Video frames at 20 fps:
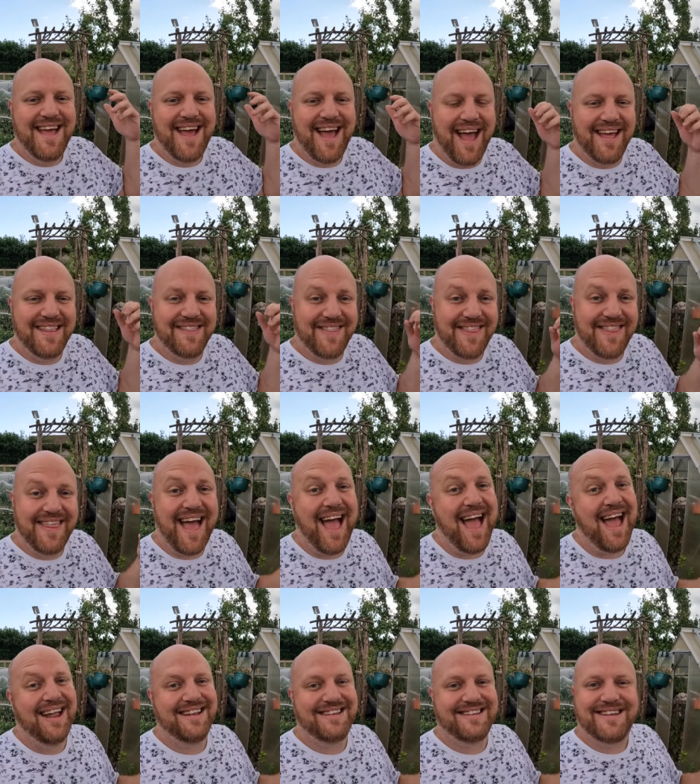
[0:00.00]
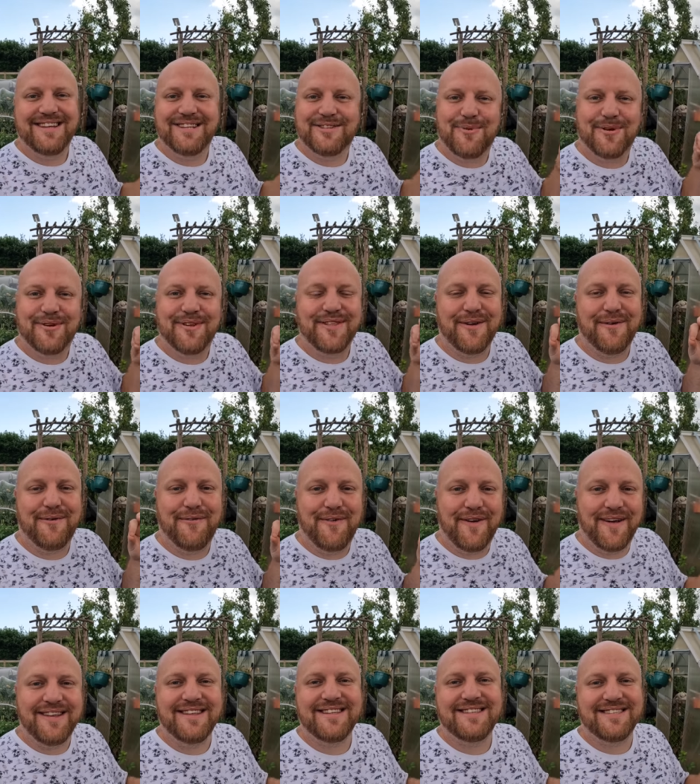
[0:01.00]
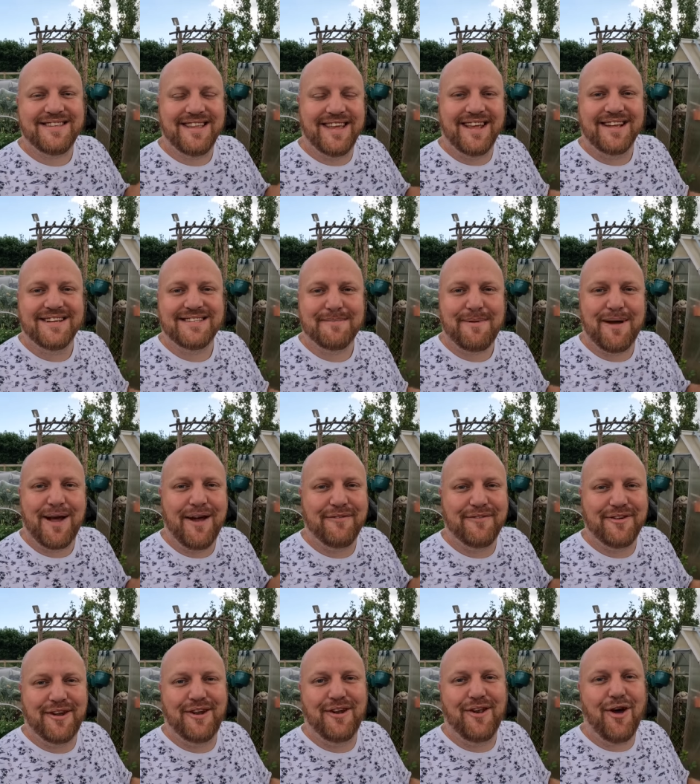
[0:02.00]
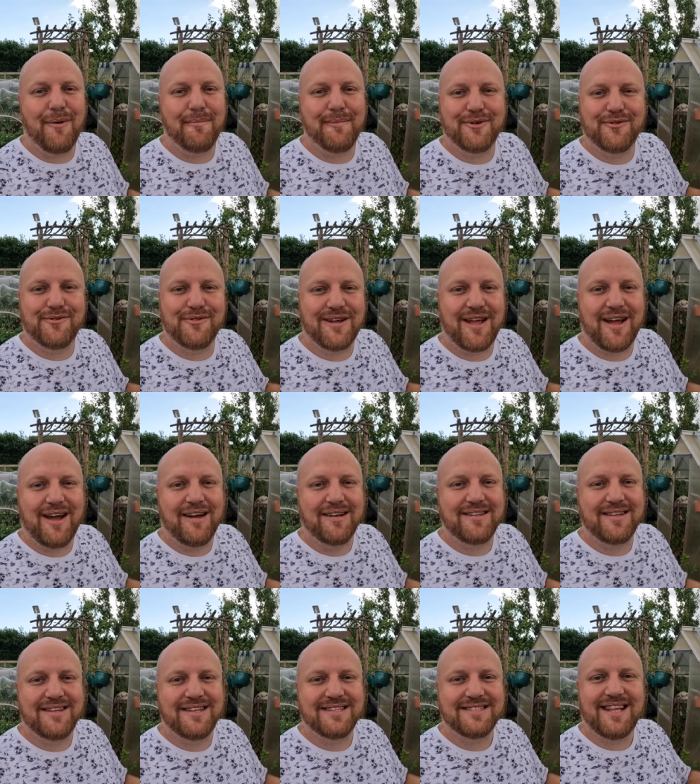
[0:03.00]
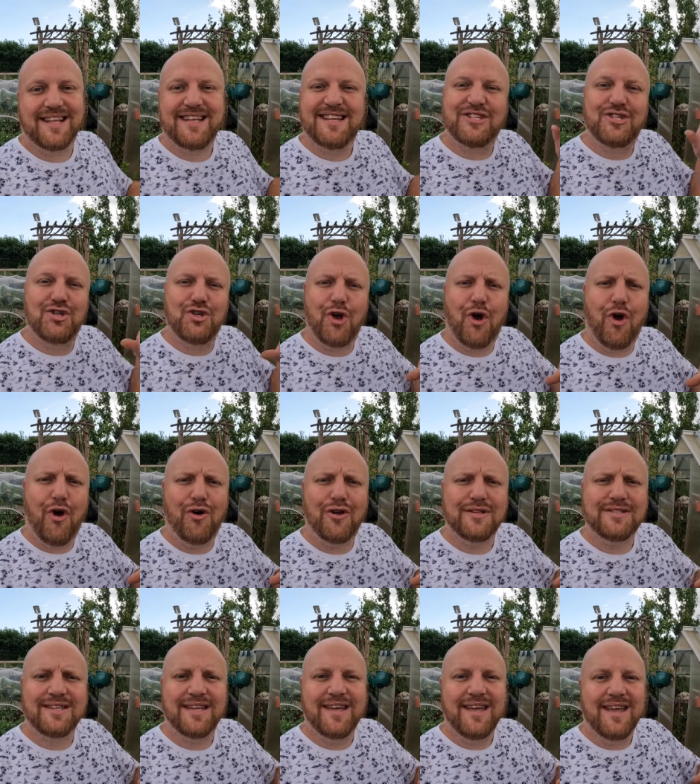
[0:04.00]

and that is one of the funnest things about having an allotment or a garden, is that it's yours,